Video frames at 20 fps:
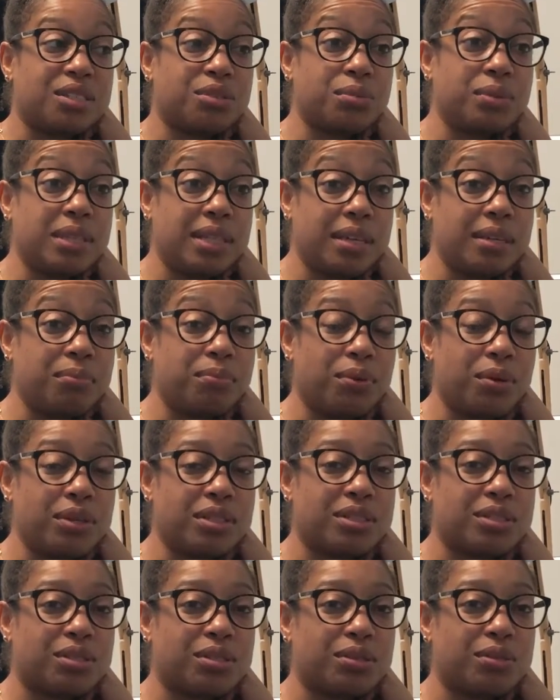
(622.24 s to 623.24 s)
it's really
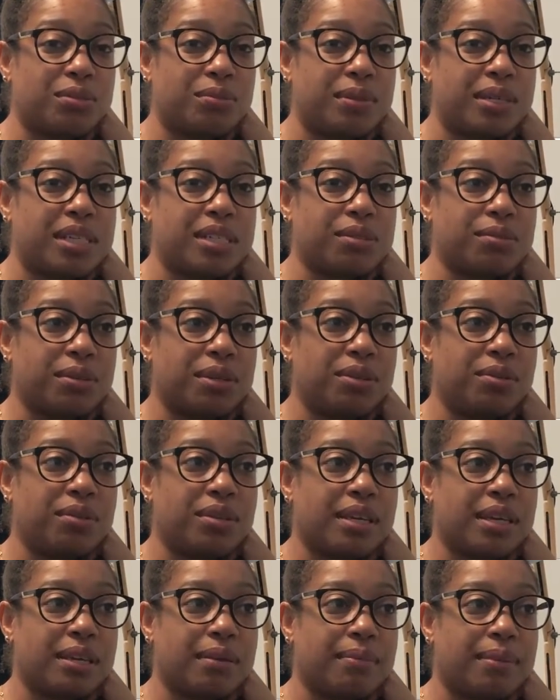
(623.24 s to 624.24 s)
important too, because when you
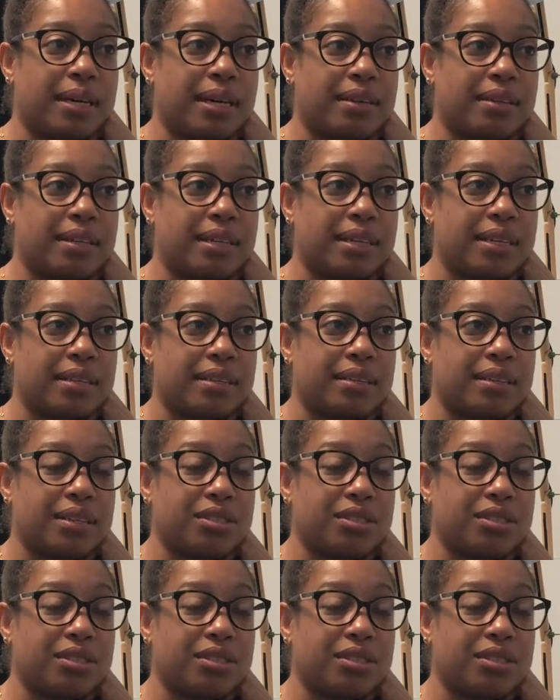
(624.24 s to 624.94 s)
think about it,